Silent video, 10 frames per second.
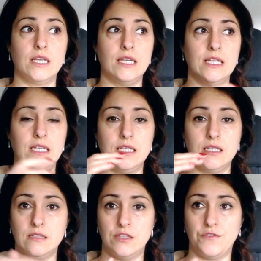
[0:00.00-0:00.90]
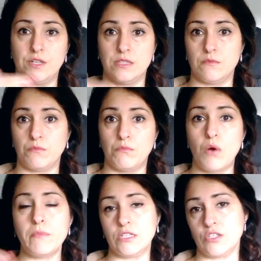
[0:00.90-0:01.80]
in different
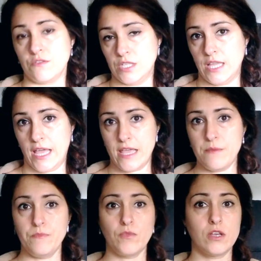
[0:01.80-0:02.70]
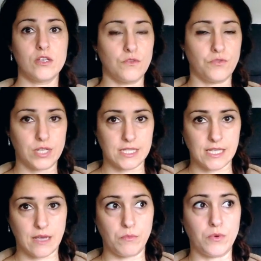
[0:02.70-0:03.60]
moments of the day. So for
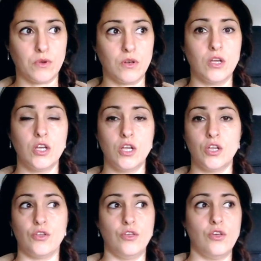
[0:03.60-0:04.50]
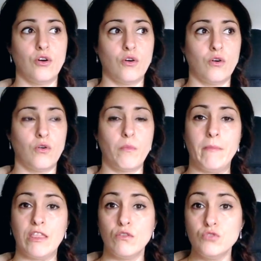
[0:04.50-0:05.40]
example, yo
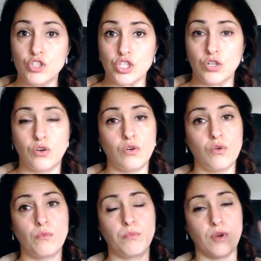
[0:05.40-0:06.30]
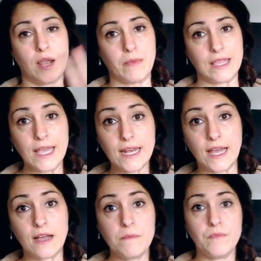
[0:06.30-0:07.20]
me ducho por la
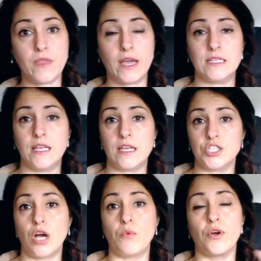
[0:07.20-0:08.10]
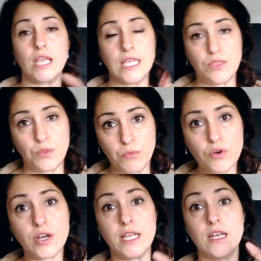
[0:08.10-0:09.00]
mañana, I take a shower in the
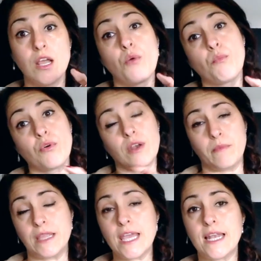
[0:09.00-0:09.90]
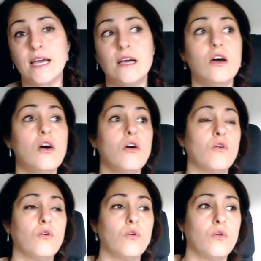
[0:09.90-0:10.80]
morning, por la mañana,
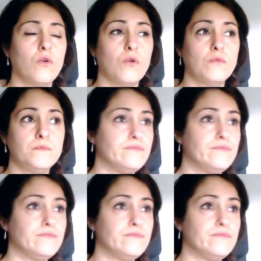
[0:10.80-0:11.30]
o